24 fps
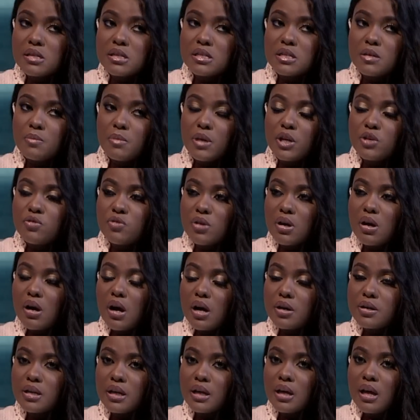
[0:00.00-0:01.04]
that he made
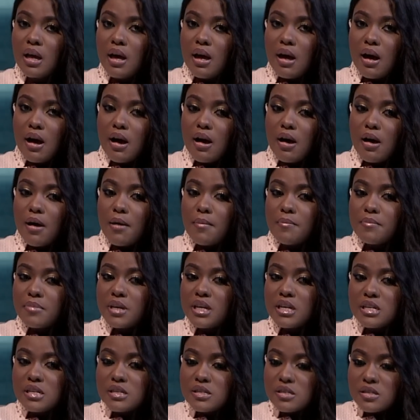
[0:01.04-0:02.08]
regarding
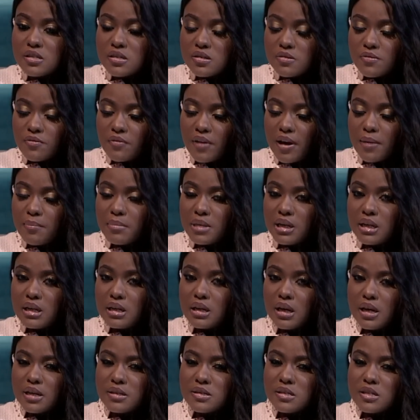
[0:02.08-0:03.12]
his
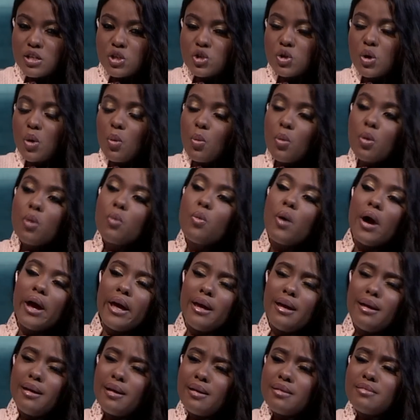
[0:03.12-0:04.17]
family, etc.
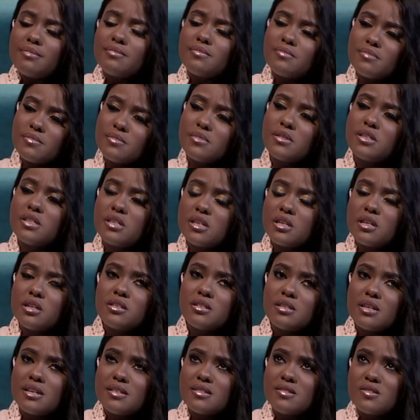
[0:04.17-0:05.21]
Why
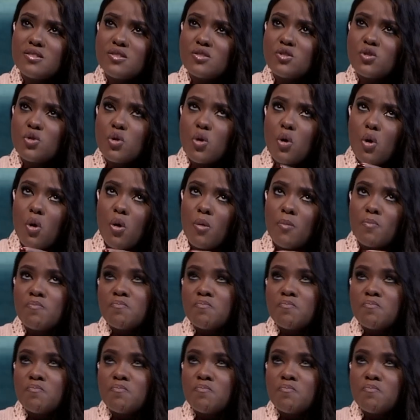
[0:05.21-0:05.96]
does your